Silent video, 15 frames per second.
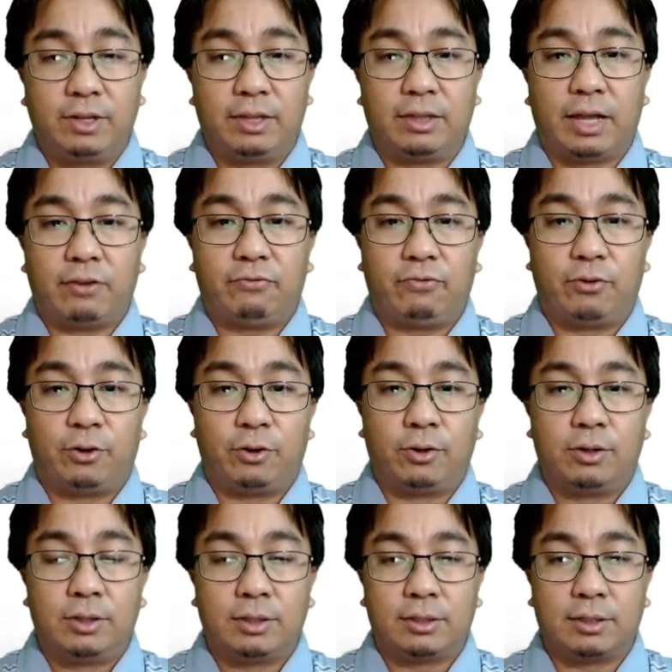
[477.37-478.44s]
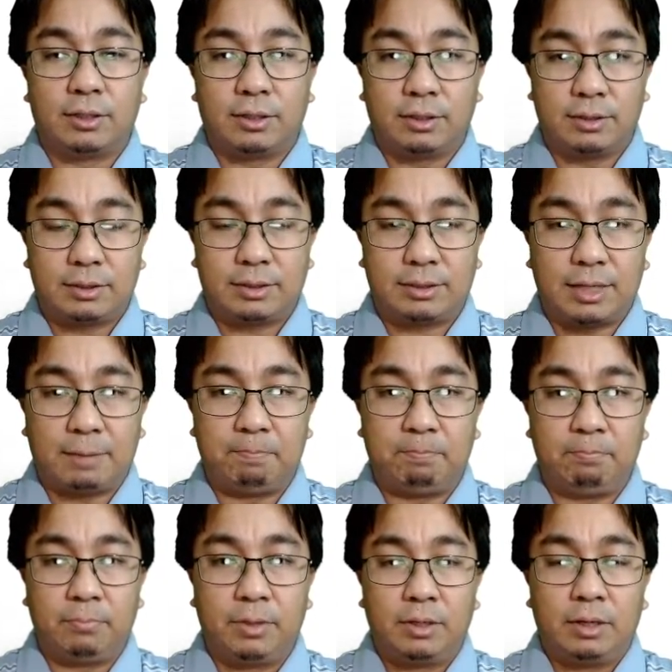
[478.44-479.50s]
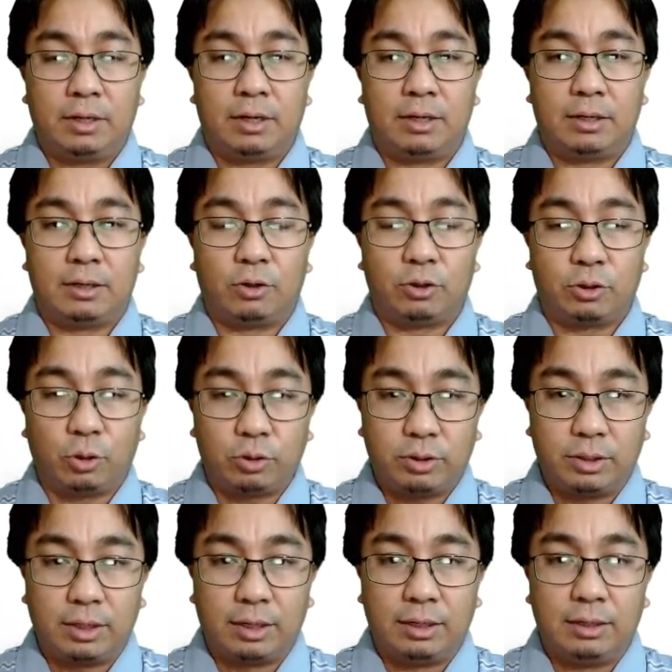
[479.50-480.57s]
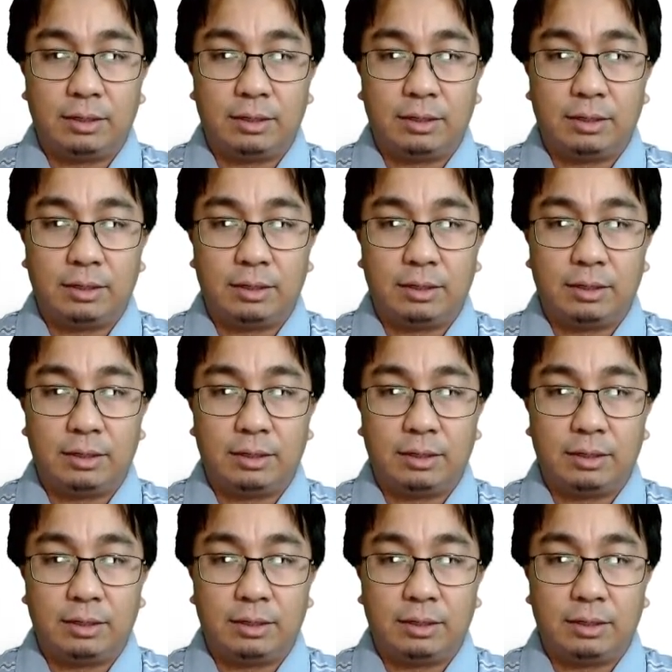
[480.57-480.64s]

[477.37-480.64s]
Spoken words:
Therefore, sum or total